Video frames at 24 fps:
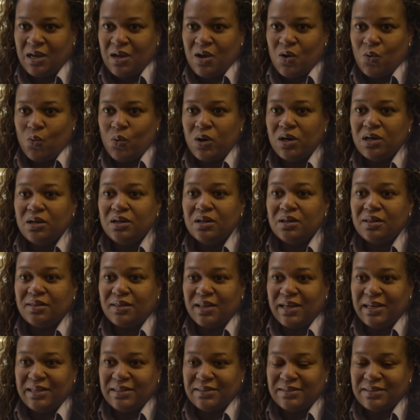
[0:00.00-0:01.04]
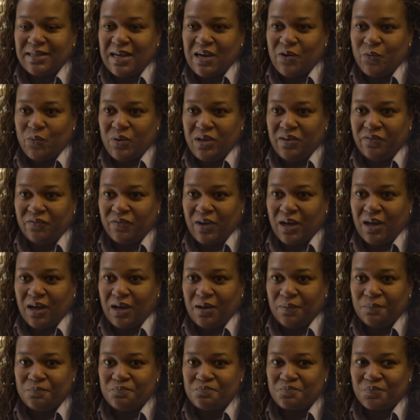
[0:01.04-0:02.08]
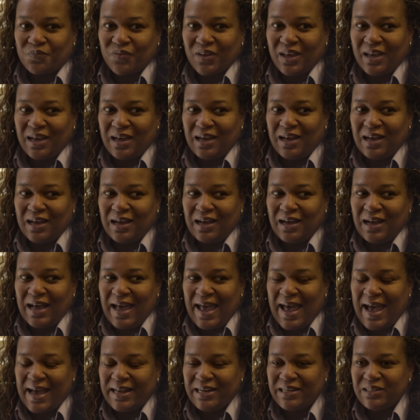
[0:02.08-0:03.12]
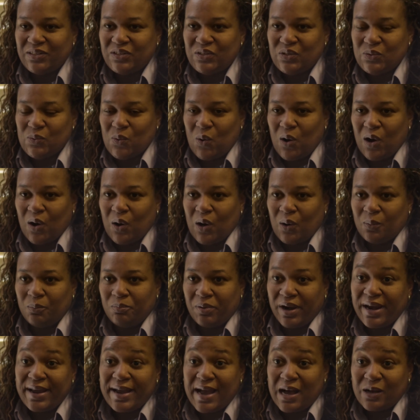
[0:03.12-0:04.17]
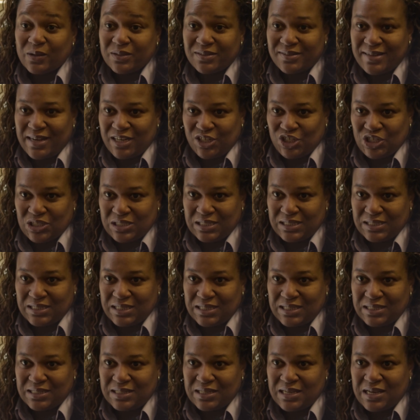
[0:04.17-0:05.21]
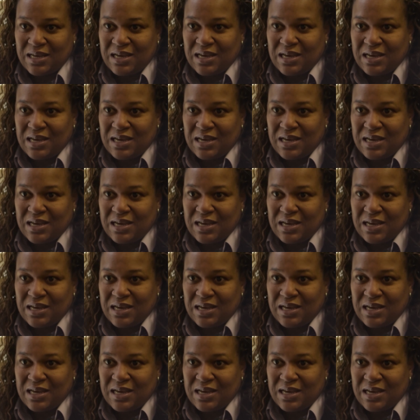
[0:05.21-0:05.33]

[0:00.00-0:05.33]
One of the things that we've added to our breakout sessions is